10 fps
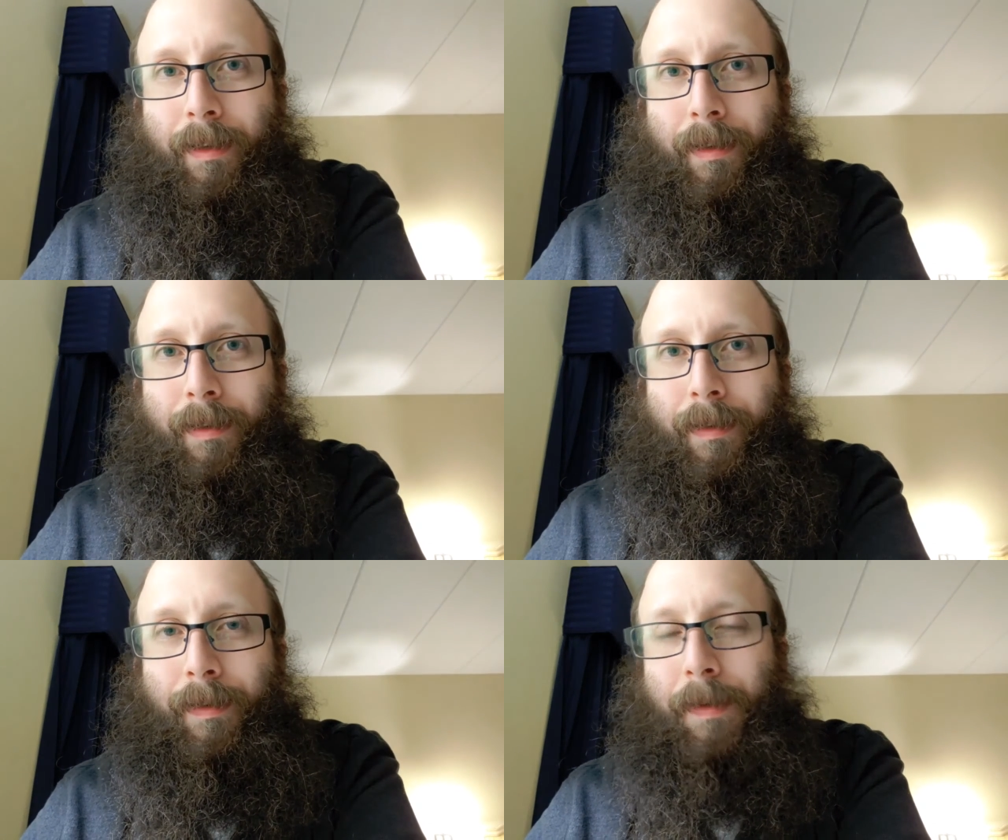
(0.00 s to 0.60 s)

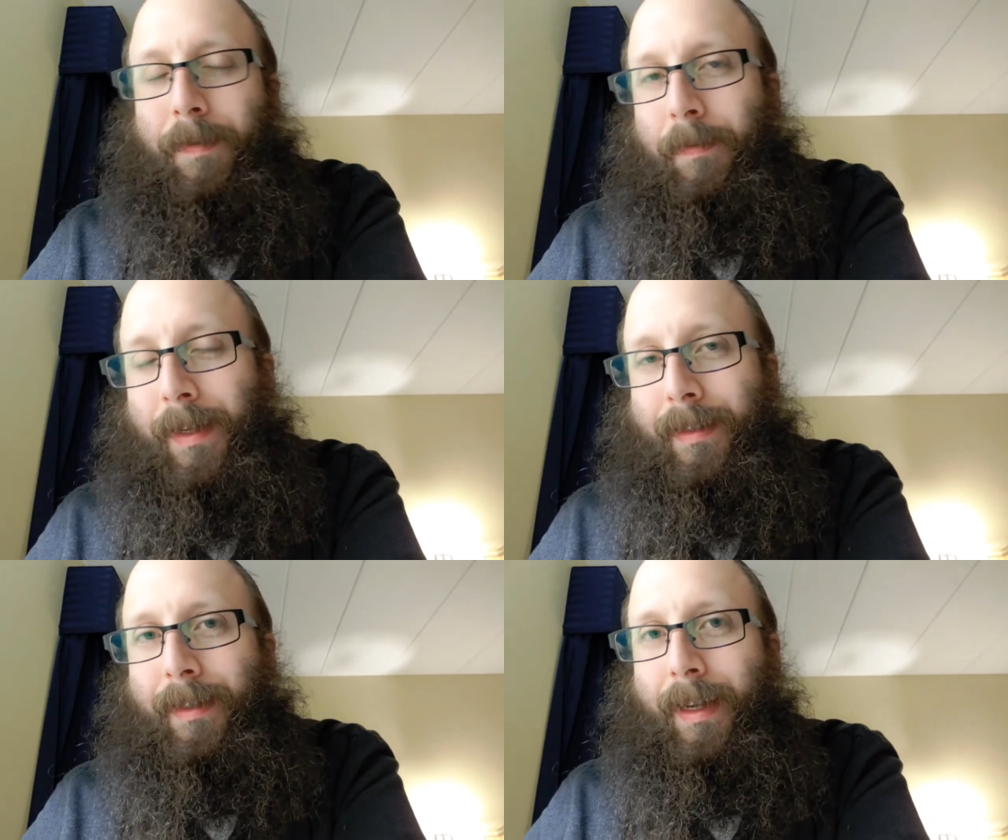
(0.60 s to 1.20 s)
So I'm
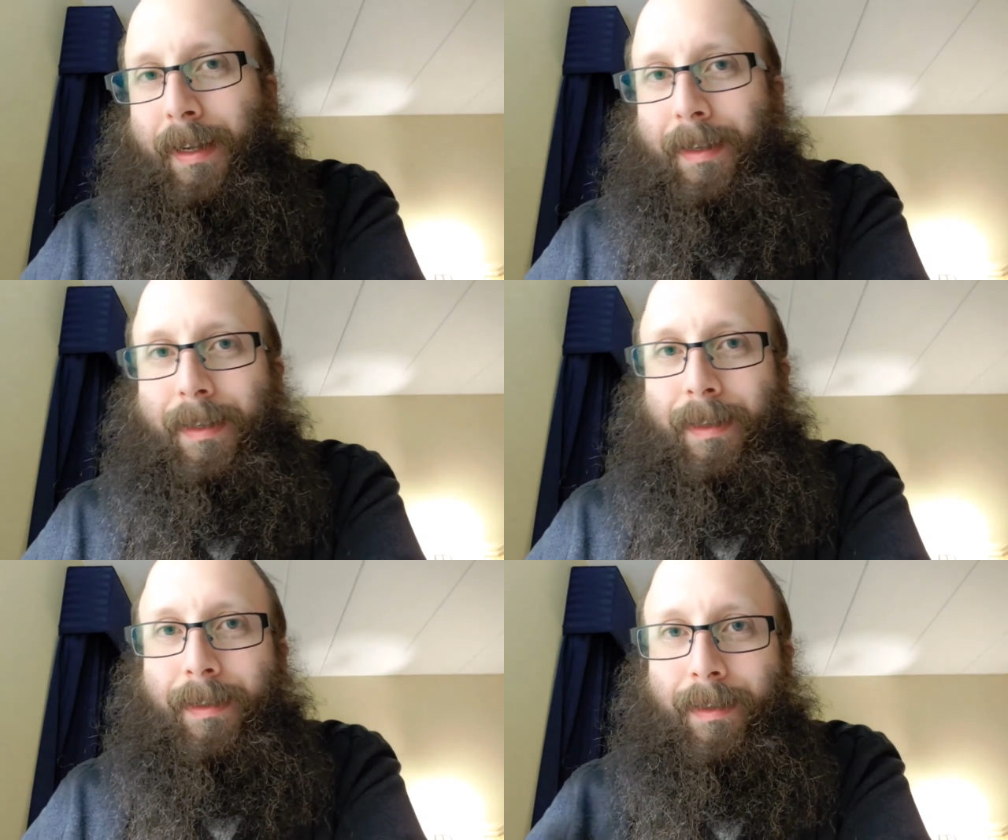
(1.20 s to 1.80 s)
not saying
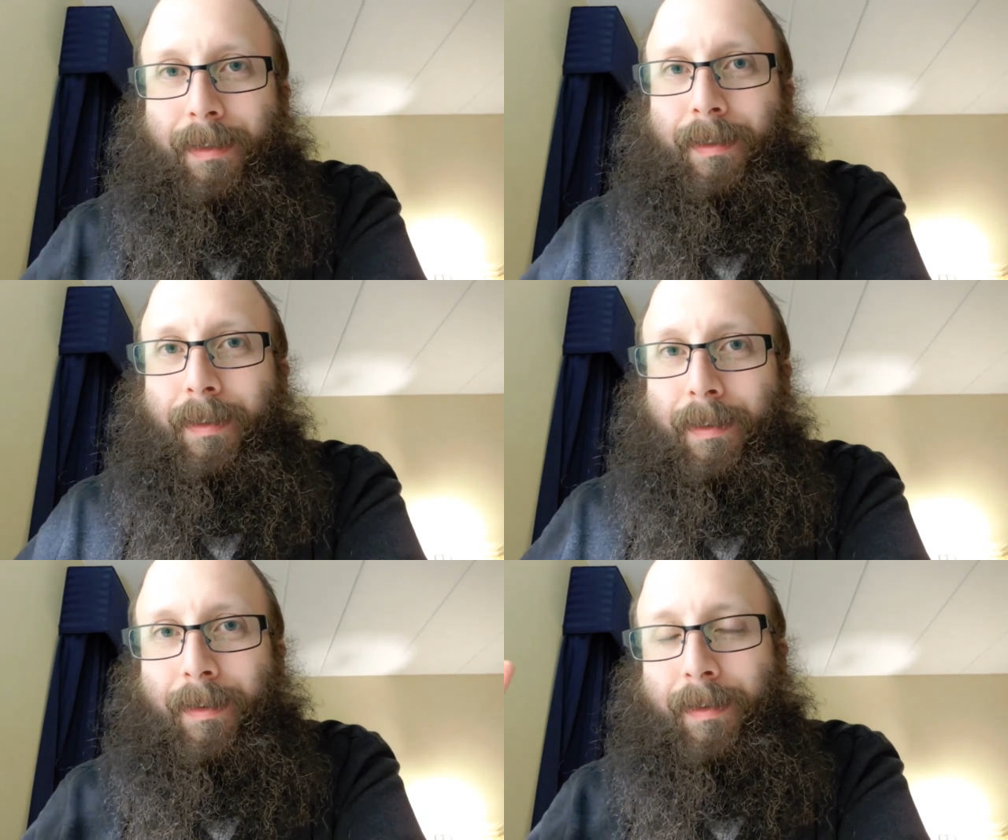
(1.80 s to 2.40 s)
that
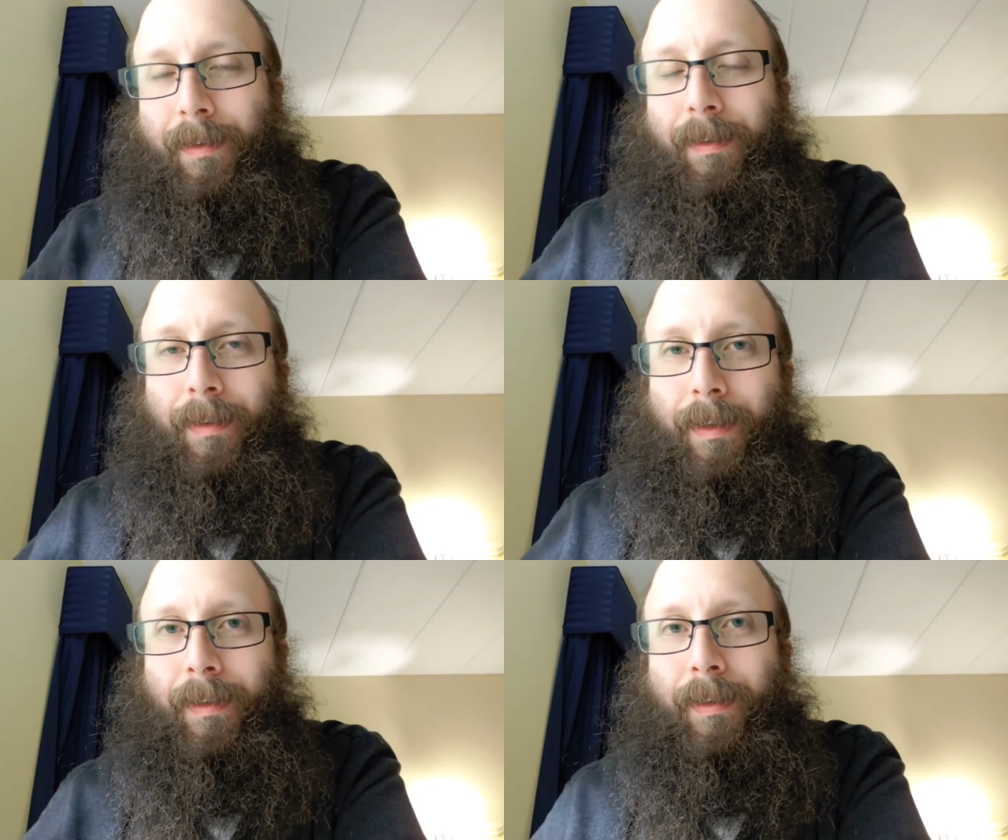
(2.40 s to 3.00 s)

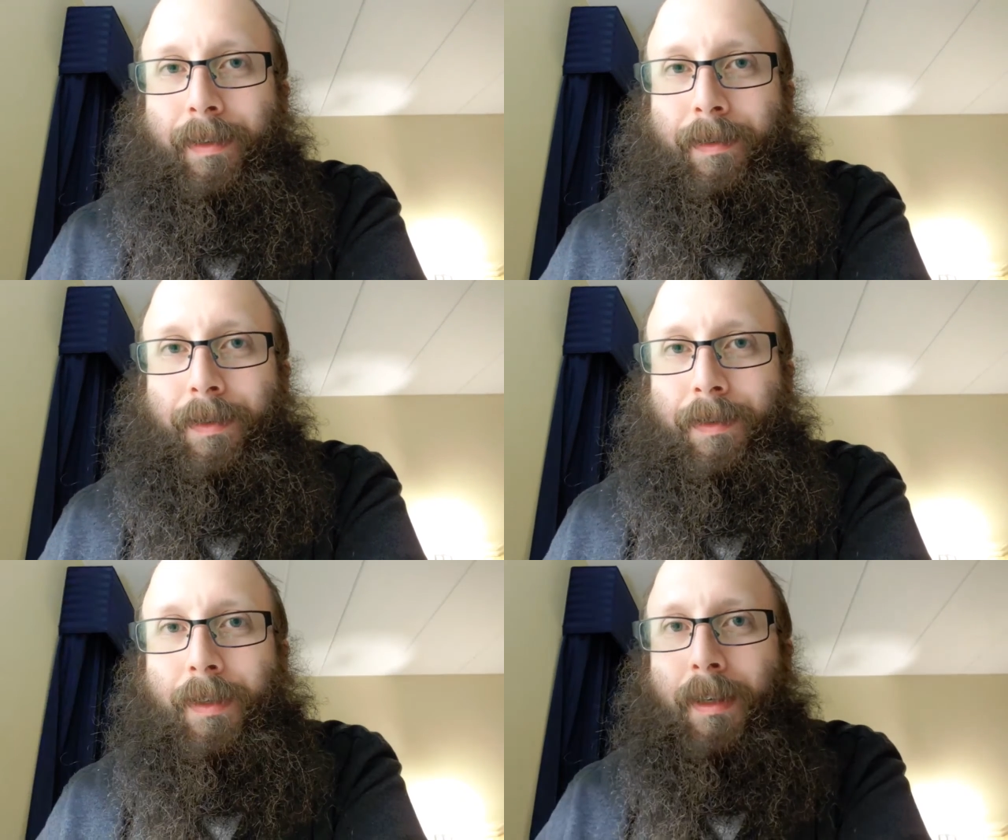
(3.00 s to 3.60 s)
that there's
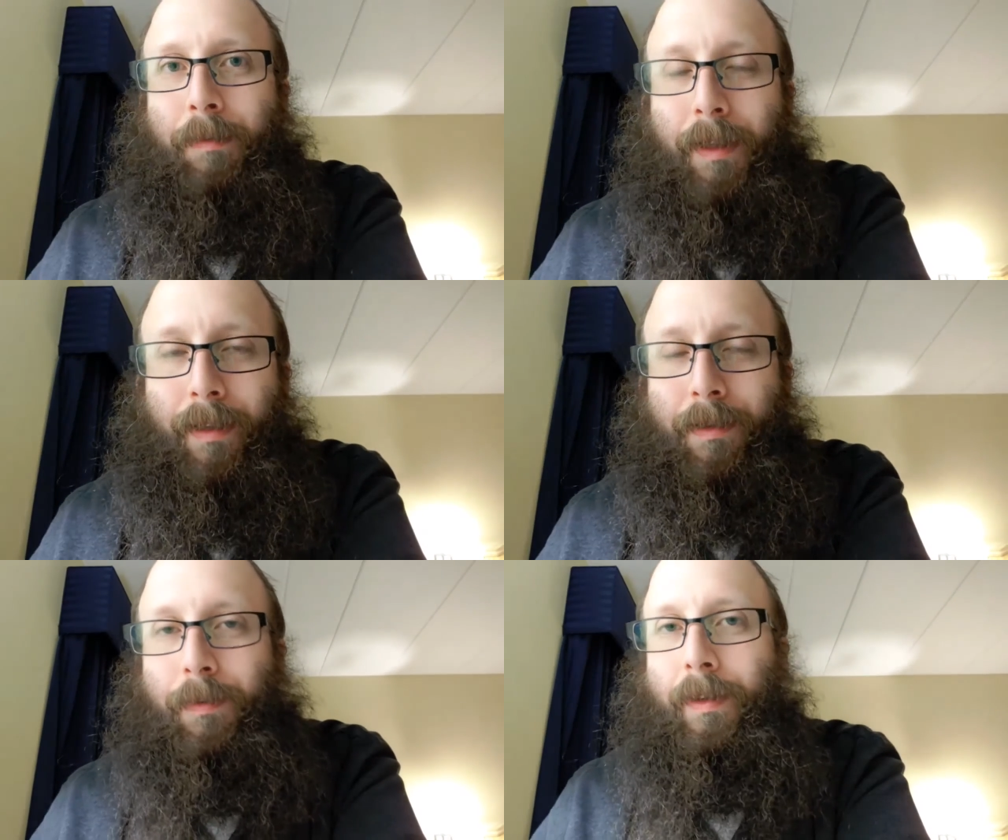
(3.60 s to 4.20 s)
only going to be
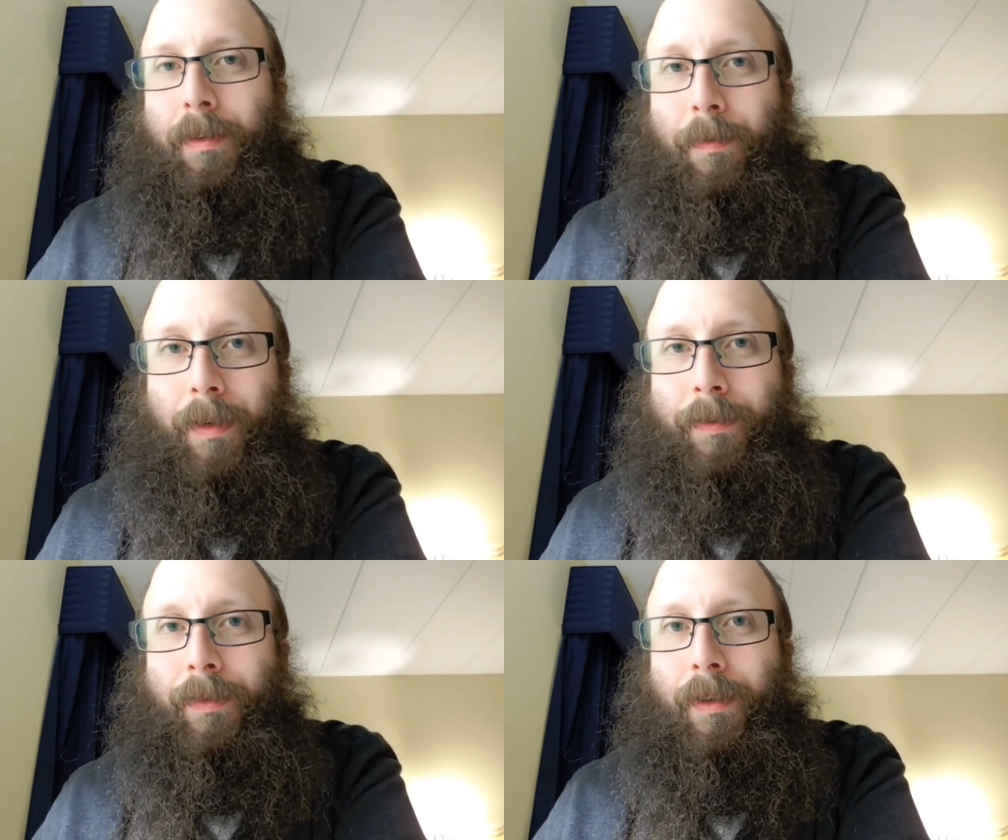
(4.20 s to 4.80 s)
this
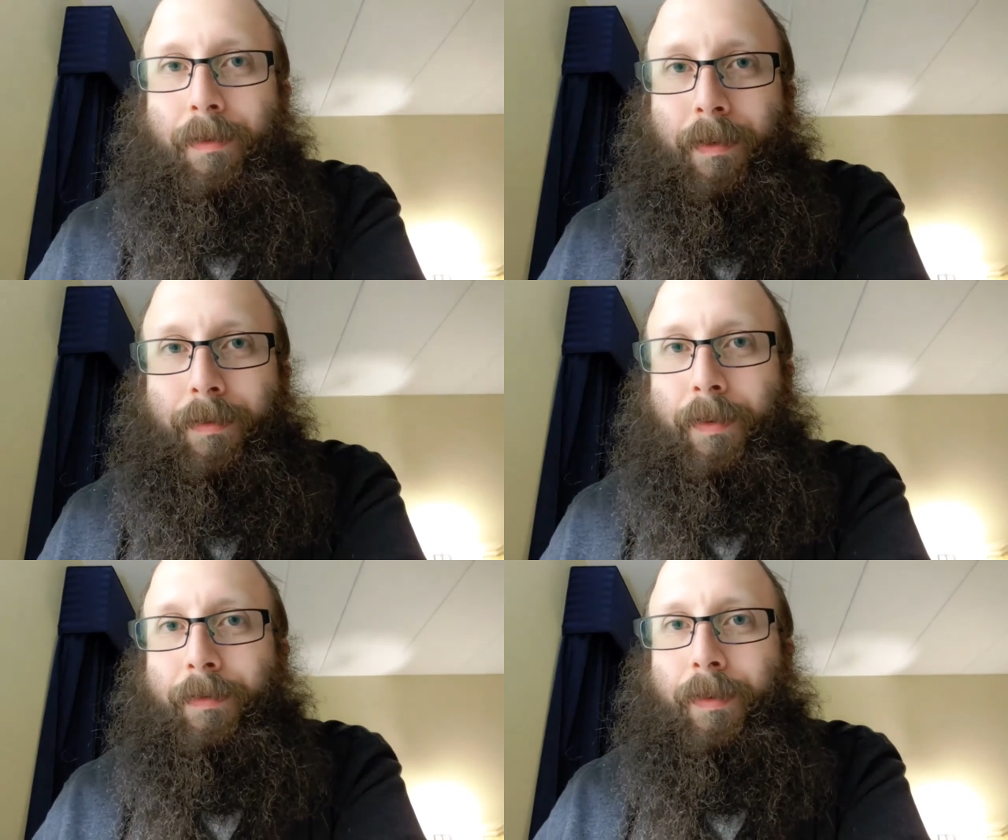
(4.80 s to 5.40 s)
one view
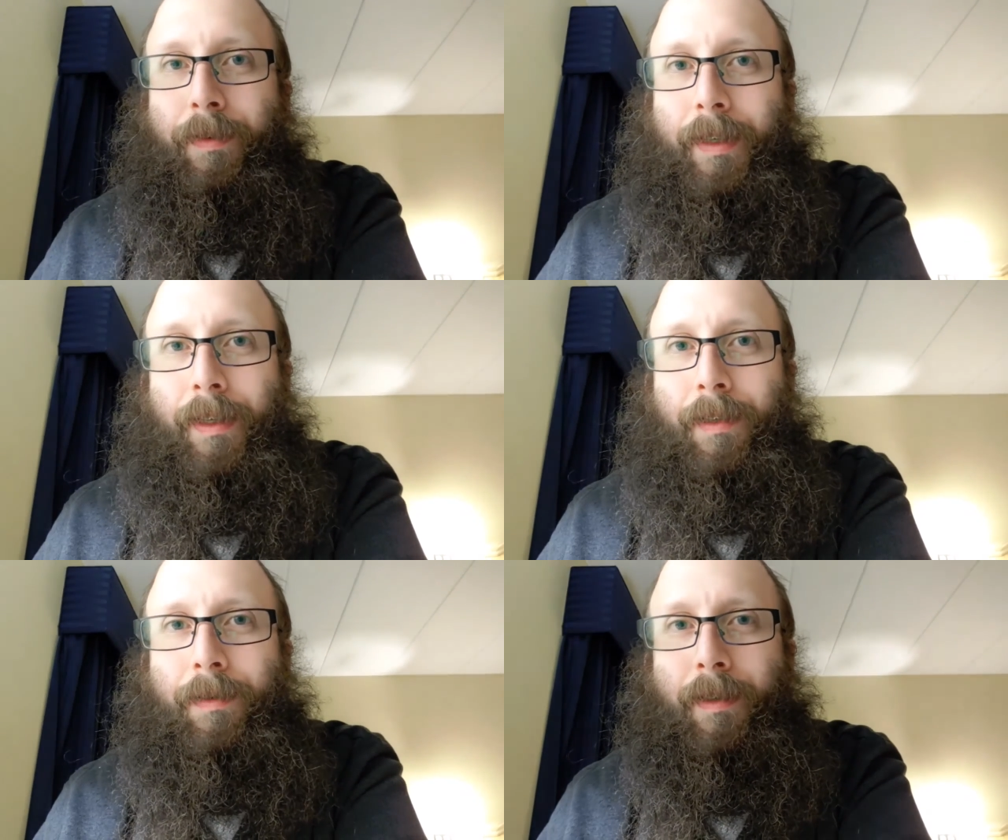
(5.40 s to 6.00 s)
of viewing
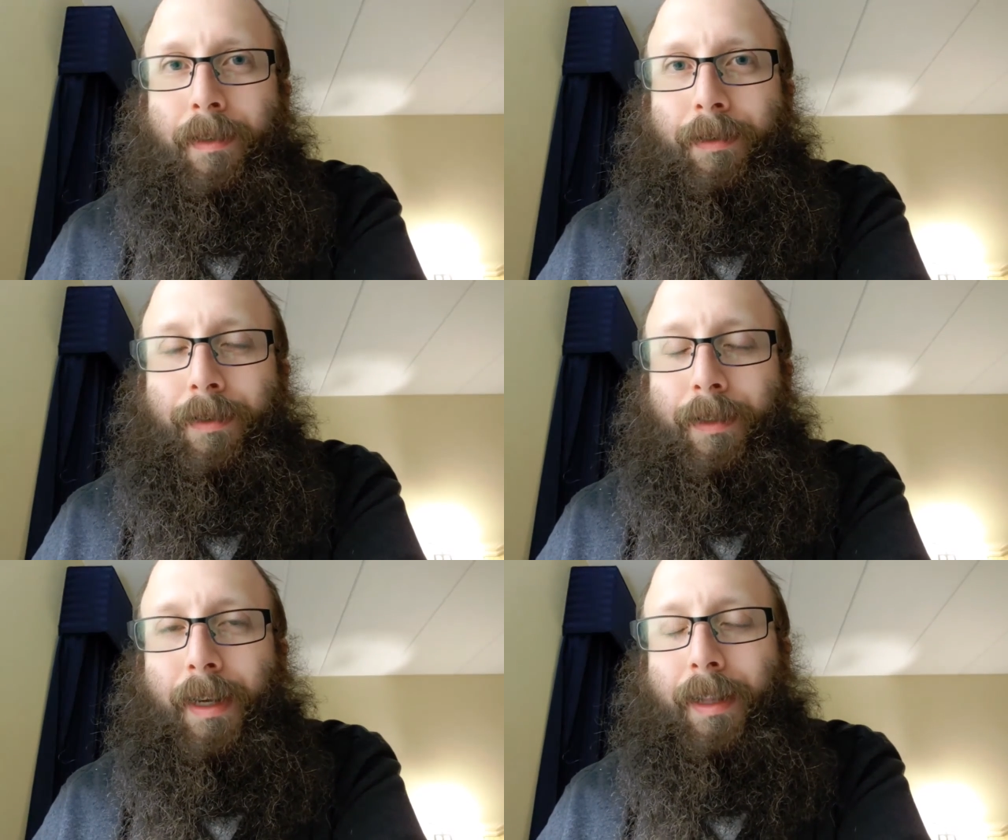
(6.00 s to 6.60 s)
it according to the
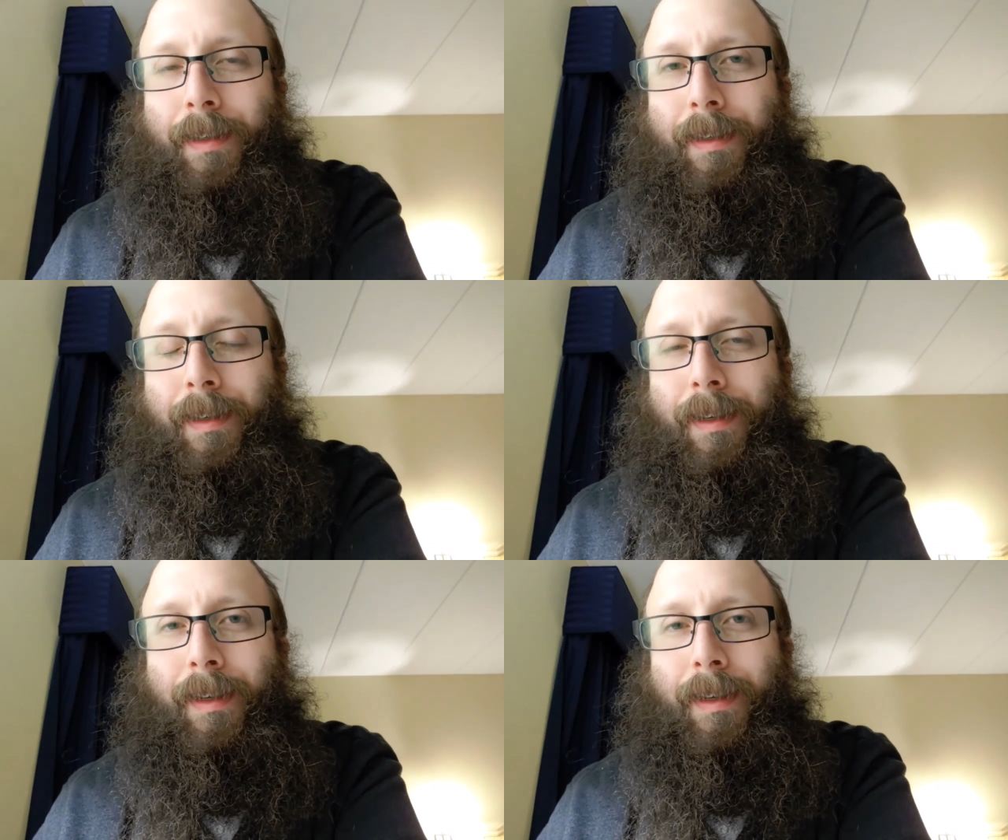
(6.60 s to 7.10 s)
Jewish calendar.